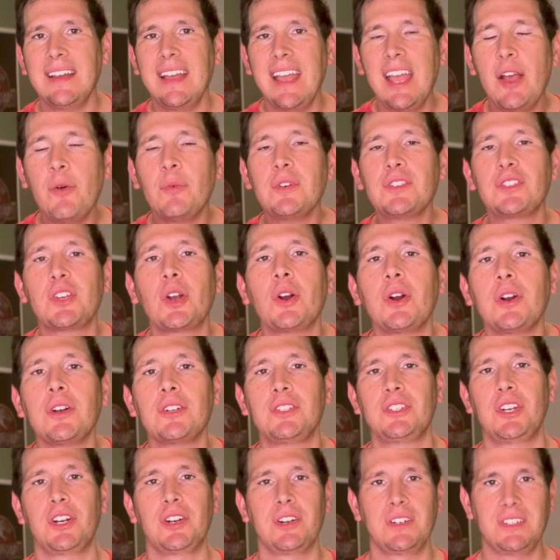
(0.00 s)
It was her
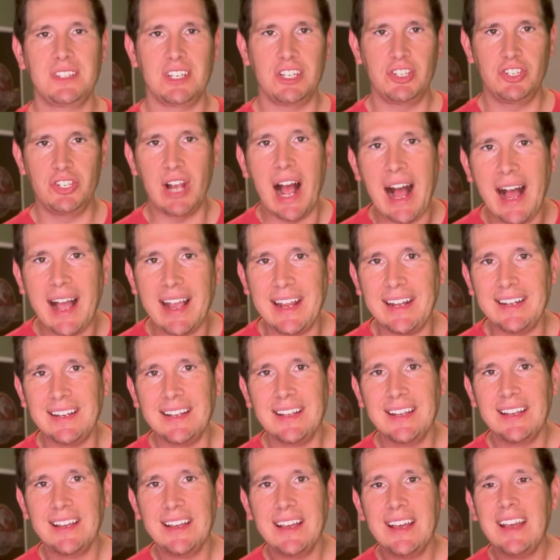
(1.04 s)
turn to shine.
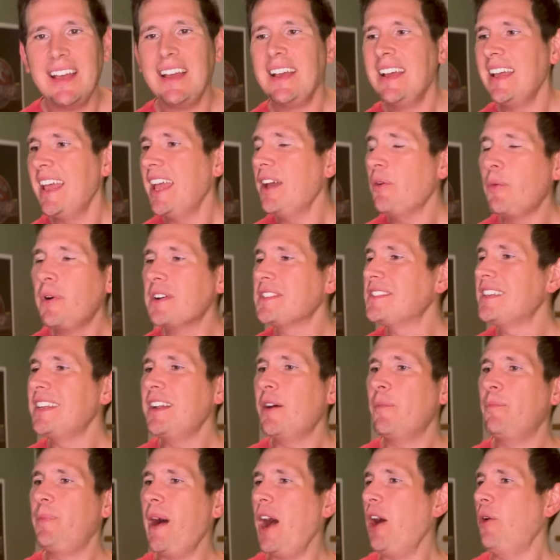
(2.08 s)
It wasn't
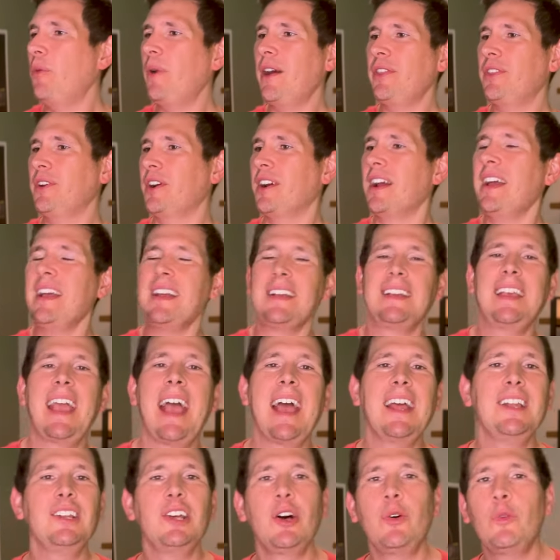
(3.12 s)
about whether
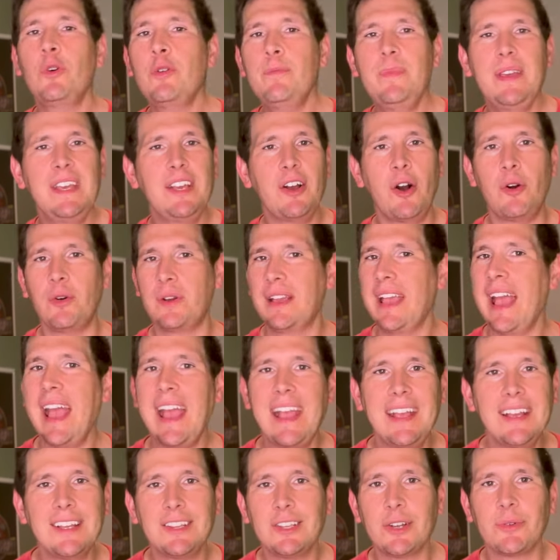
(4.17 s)
Kendall would be
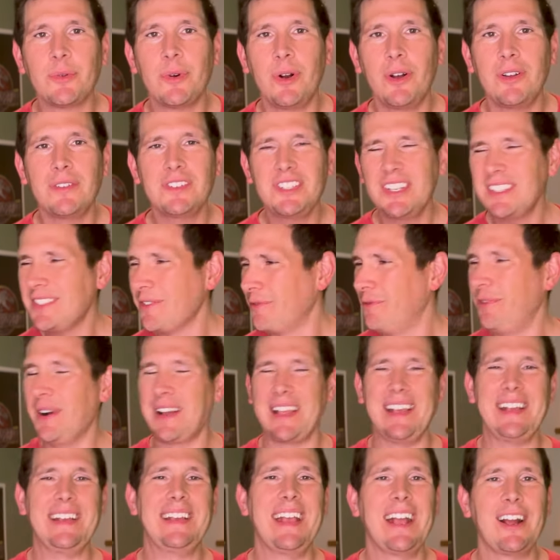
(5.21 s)
okay in the role. She doesn't
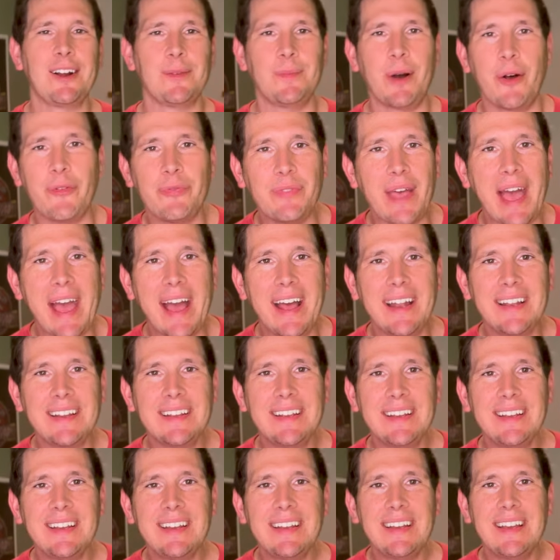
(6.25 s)
fucking care about that.
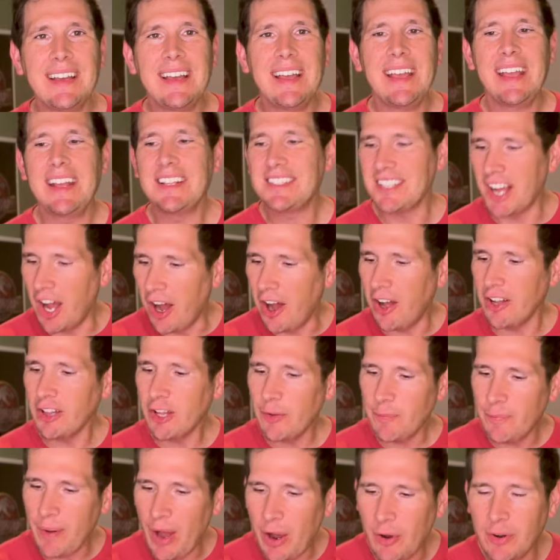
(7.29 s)
It's all
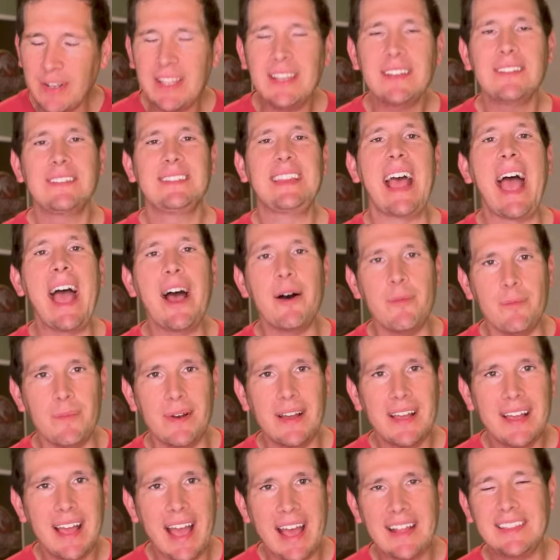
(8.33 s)
about them
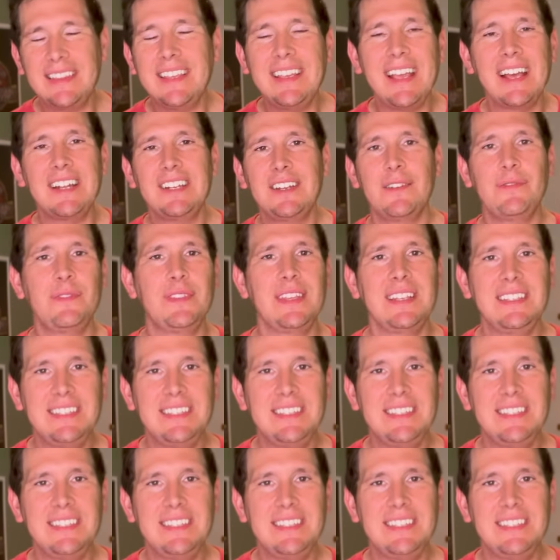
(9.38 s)
at the end of the